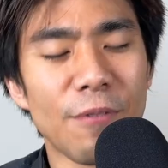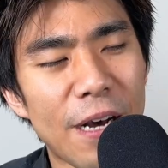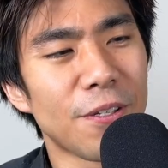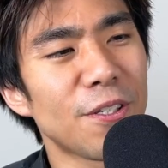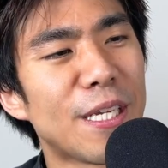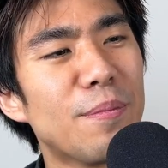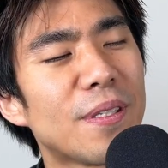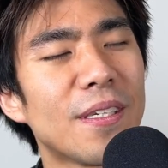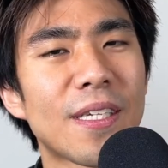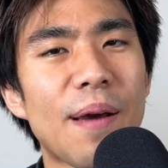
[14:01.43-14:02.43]
Wow, your team's
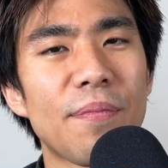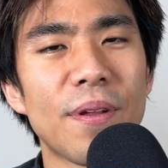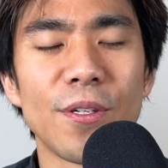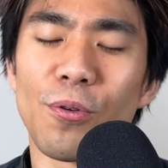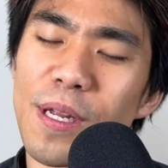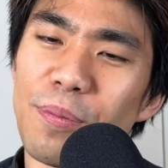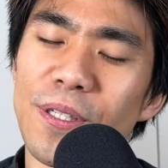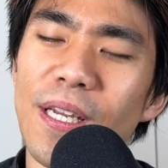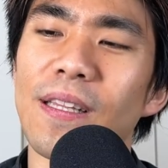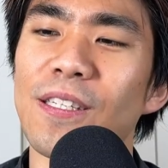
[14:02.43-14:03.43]
in the top
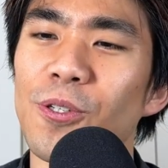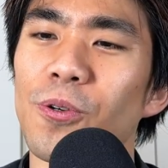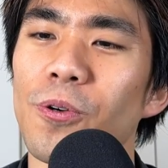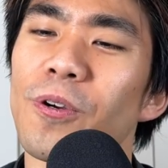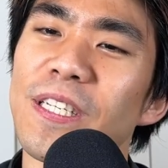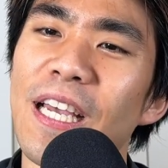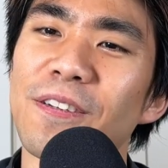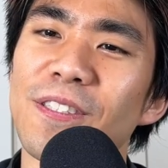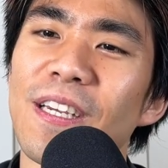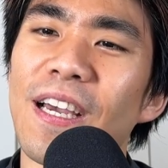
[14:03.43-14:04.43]
20%. That's cool. Chris,
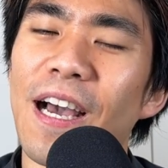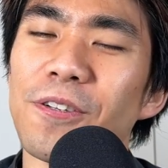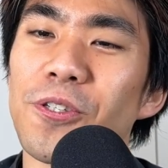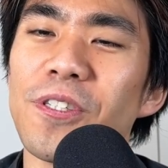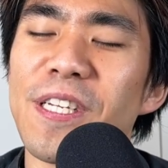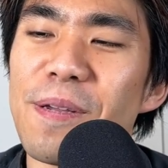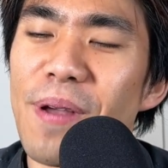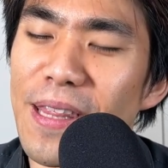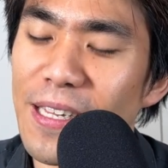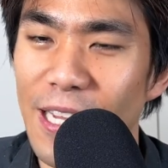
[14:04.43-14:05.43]
how's your team?
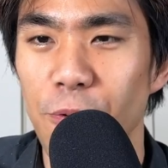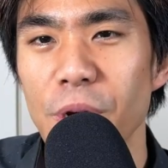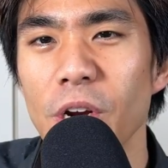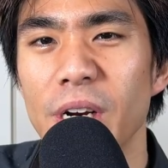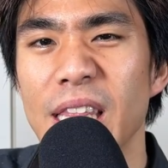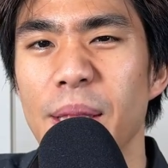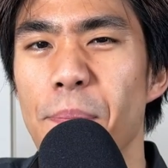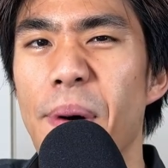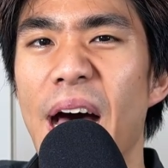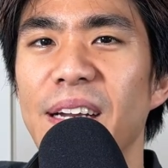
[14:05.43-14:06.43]
And then like we are in the
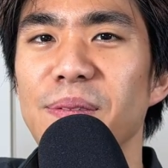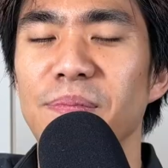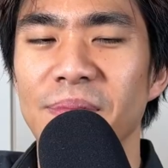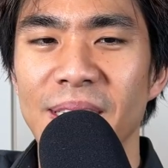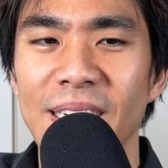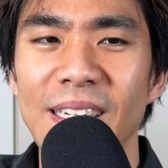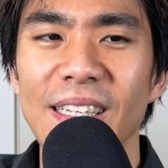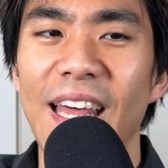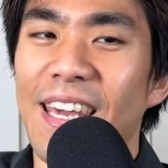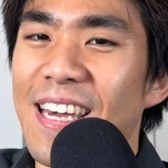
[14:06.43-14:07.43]
bottom,
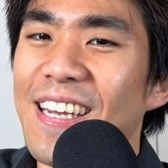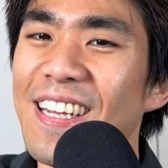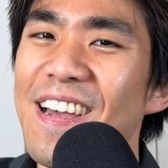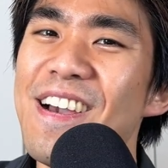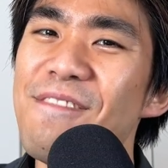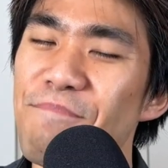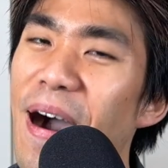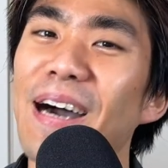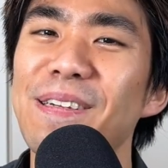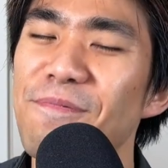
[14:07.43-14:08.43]
like
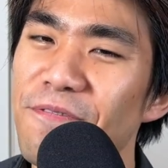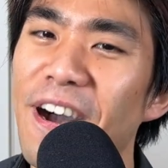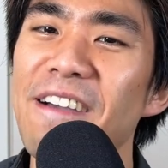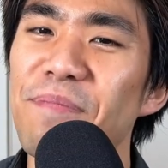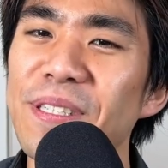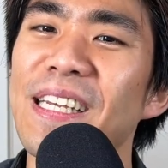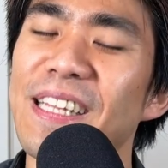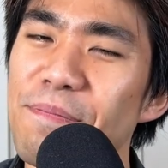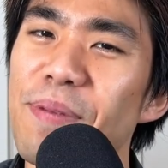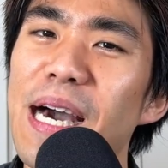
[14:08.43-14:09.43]
bottom 5%,
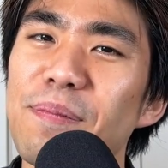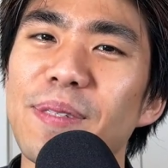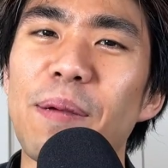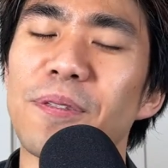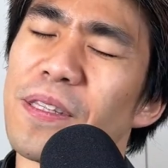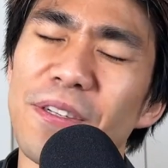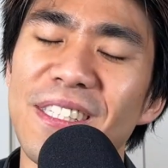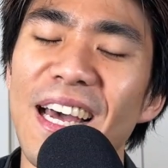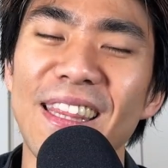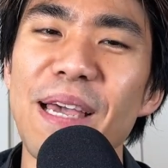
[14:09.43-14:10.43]
like bottom 10%.
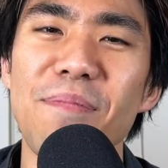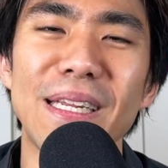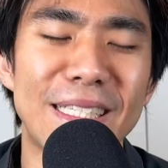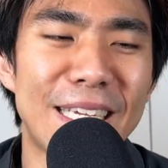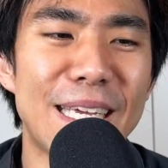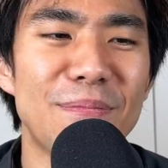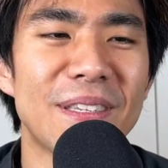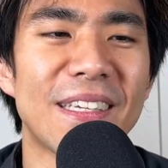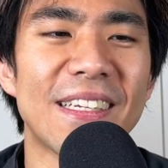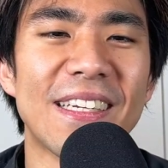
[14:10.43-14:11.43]
There's not that many
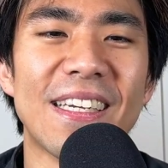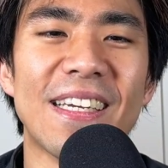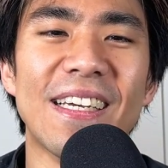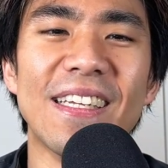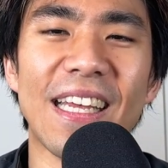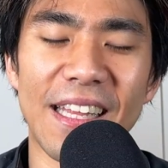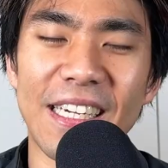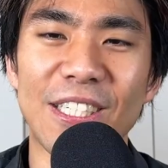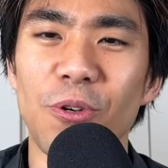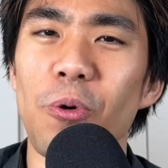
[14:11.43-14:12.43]
teams that
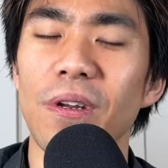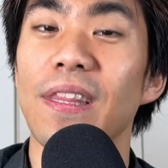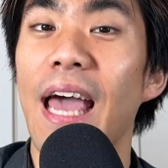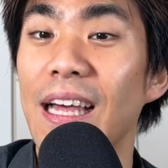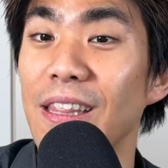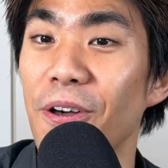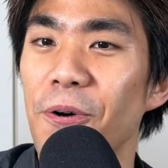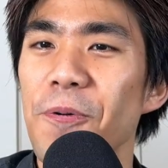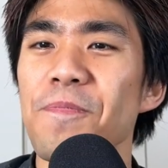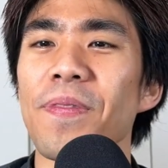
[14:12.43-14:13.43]
like scored that
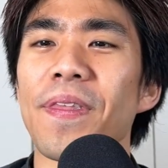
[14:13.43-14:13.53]
low.